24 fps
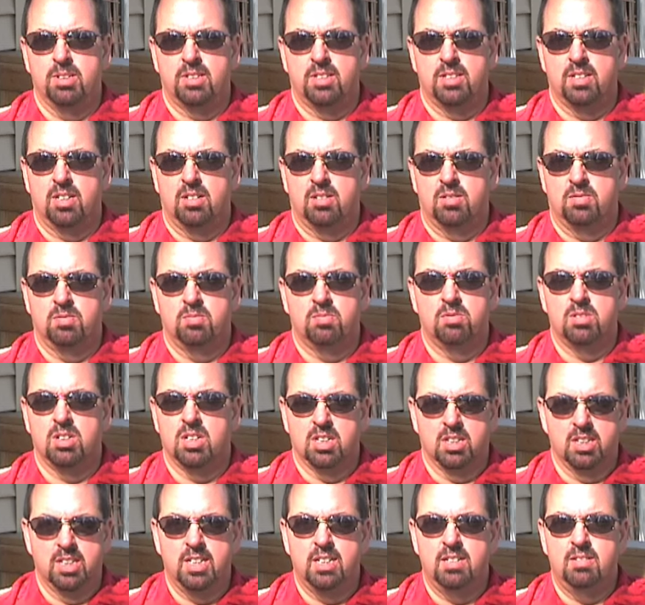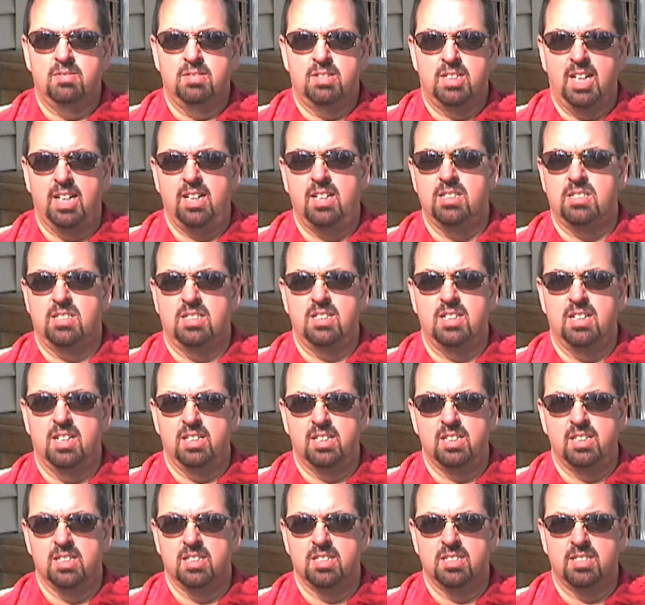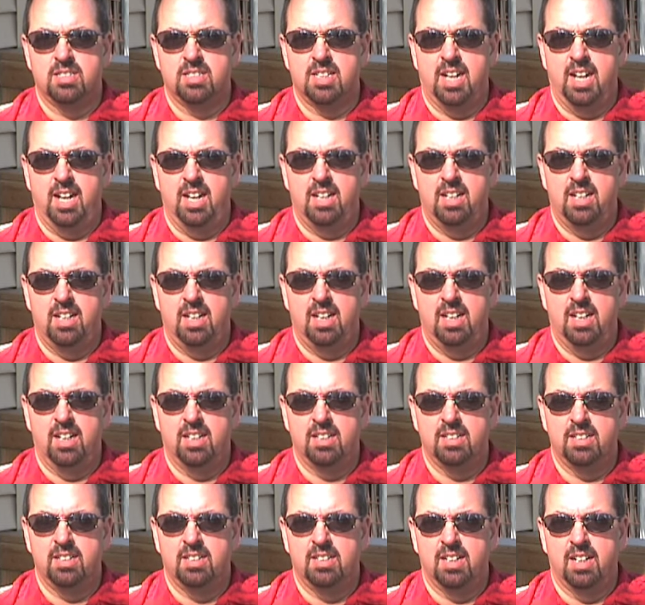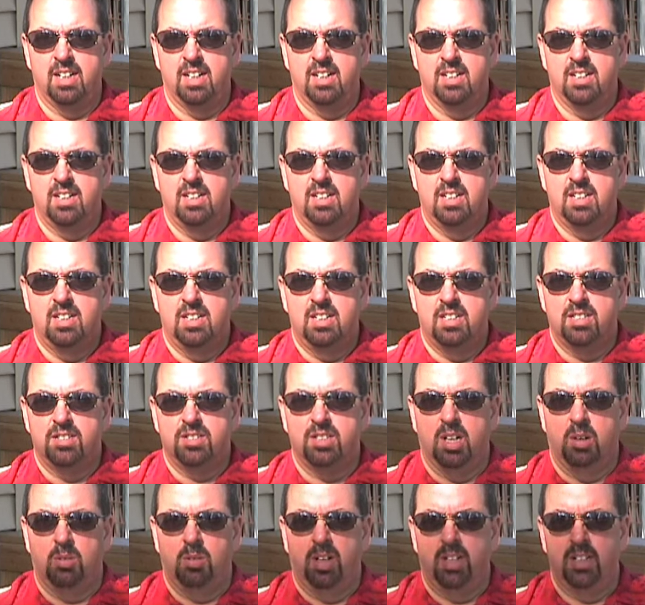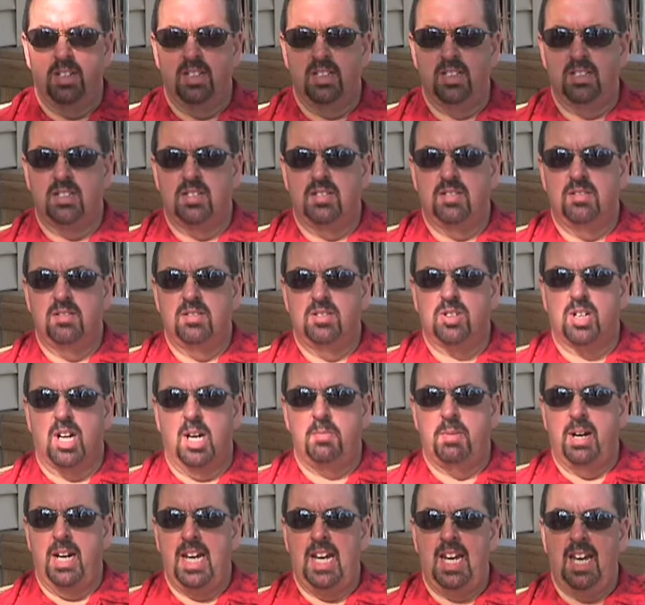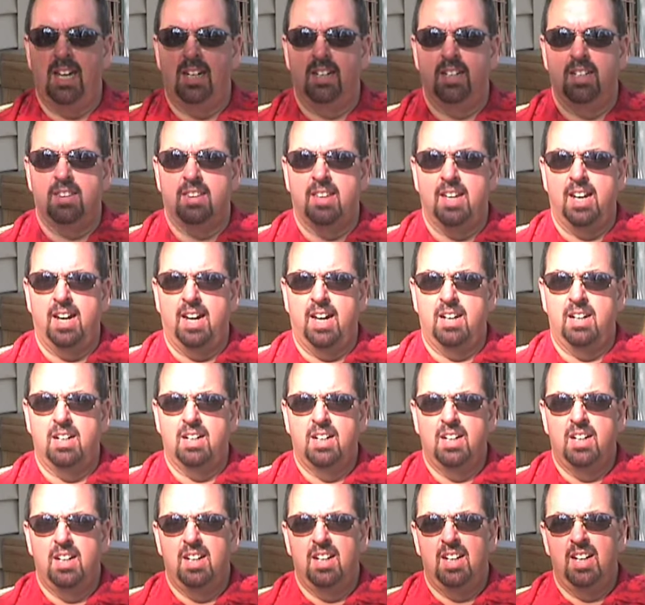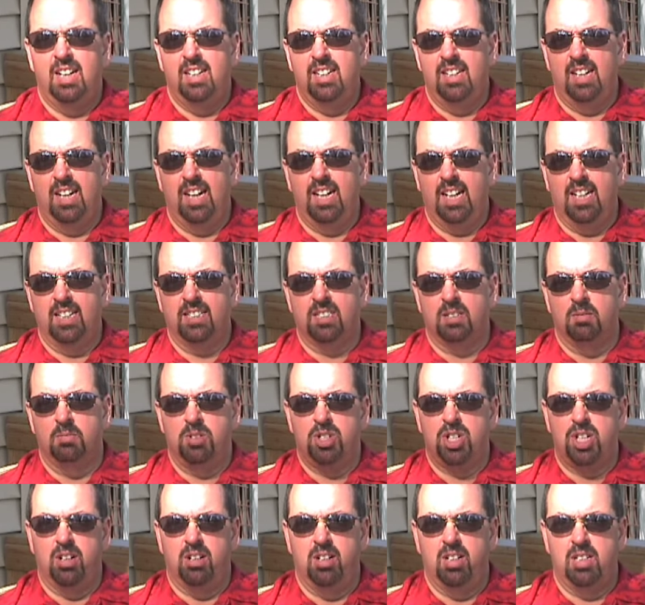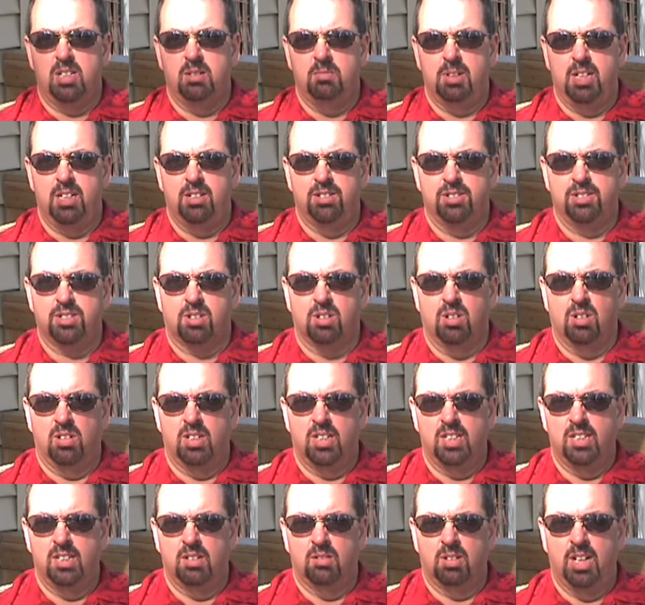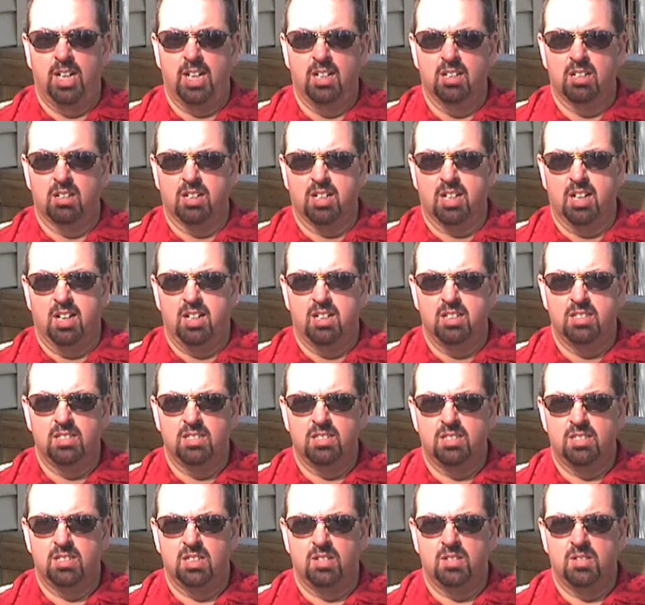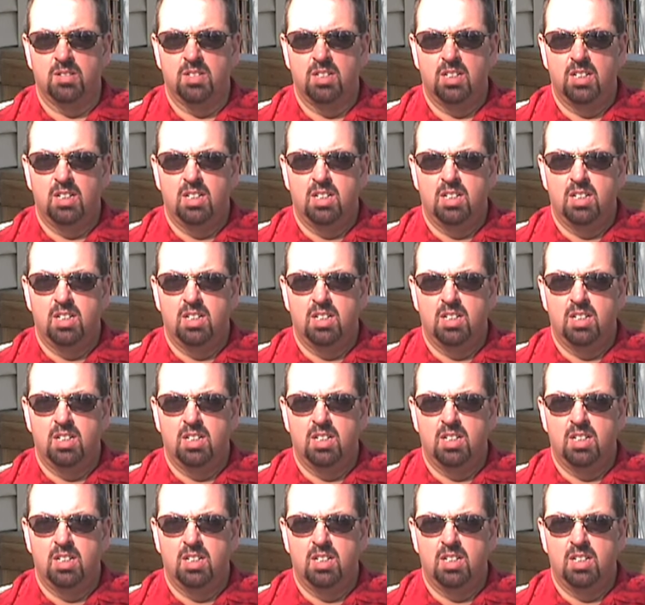but they're really tasty on the inside. And so I wanted to try my hand at that. And then I got some cherry tomatoes growing in the regular garden, so